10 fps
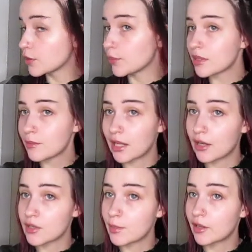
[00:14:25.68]
the way that my
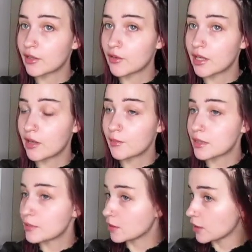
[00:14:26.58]
hair is parted right now
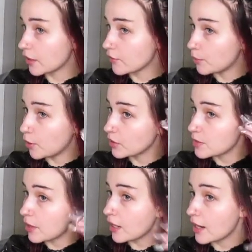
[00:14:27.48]
makes me look like I have a bald
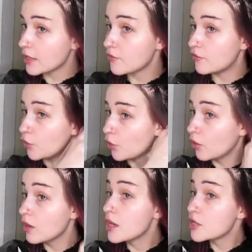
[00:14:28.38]
spot. I had a
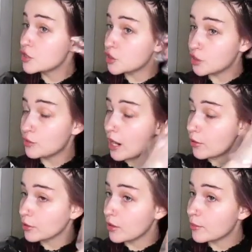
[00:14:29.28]
full
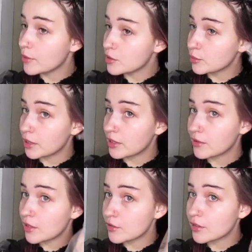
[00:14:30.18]
2-hour-long mental breakdown
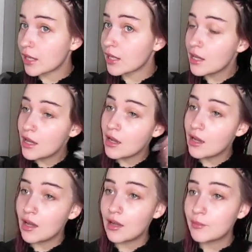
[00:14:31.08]
the other day
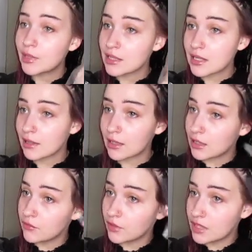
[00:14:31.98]
because I like
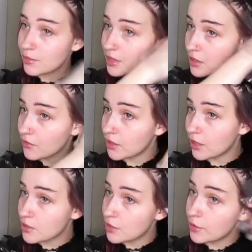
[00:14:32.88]
convinced myself that I
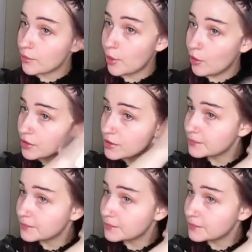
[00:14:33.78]
was going bald.